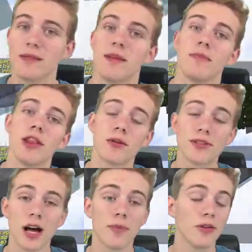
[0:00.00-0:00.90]
and my mother was
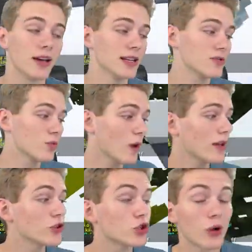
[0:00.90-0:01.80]
up all night as
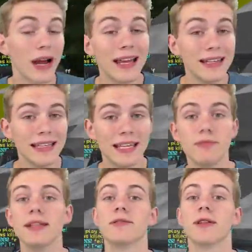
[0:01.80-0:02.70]
well, trying to get
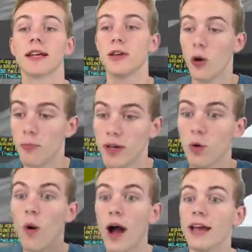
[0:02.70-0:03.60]
me to be
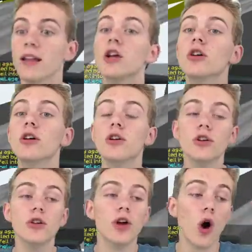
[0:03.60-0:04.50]
quiet,
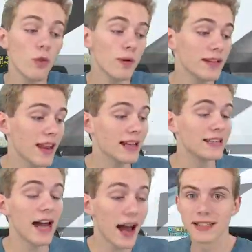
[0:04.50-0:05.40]
hoping that I
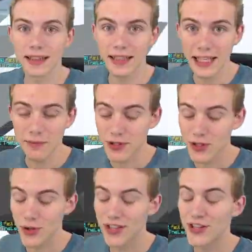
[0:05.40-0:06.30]
die, sleep,
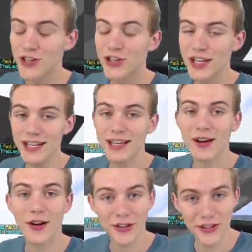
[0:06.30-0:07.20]
so then she can
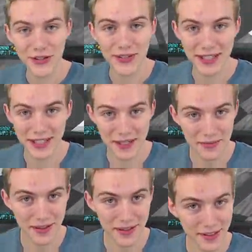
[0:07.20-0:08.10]
also sleep.
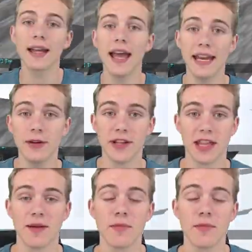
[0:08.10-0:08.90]
Anyway, then my